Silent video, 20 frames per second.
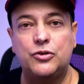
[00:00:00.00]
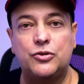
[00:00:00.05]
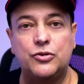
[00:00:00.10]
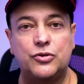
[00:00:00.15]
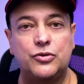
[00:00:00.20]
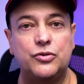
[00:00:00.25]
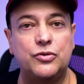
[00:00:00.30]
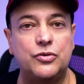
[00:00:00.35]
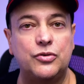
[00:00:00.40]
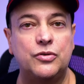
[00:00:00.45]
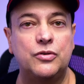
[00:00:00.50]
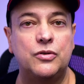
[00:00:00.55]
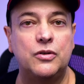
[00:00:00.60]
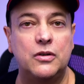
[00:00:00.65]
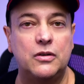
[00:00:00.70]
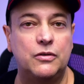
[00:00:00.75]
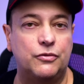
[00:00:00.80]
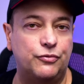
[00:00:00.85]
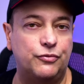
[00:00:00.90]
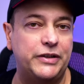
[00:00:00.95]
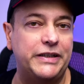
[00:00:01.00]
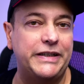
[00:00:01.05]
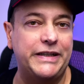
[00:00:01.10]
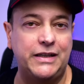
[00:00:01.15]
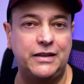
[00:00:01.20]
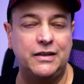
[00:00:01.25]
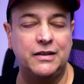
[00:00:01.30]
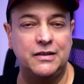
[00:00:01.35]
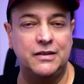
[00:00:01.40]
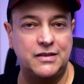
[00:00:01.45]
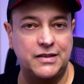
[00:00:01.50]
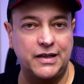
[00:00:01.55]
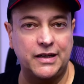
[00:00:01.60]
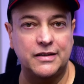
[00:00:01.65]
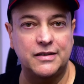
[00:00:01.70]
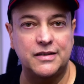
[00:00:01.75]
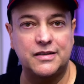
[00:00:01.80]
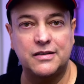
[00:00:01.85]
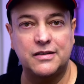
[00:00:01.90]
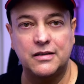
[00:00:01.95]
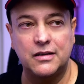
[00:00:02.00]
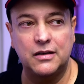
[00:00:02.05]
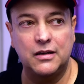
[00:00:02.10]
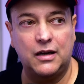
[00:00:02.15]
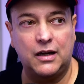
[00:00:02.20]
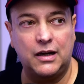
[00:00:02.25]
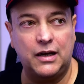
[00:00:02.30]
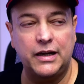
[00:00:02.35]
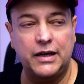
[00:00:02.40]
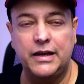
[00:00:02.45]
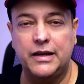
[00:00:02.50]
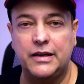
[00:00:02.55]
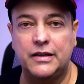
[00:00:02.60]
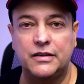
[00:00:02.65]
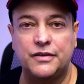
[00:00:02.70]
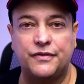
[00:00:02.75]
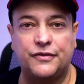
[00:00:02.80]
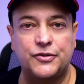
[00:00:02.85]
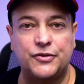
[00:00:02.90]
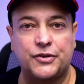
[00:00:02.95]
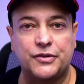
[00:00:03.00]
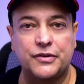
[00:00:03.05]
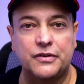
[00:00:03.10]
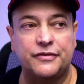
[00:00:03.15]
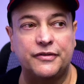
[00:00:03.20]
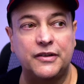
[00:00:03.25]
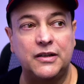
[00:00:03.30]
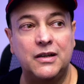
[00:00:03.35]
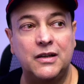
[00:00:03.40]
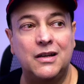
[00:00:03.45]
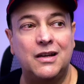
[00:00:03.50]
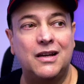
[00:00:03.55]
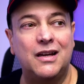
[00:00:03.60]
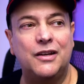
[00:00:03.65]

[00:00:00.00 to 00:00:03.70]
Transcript: to do really intense high-end photography.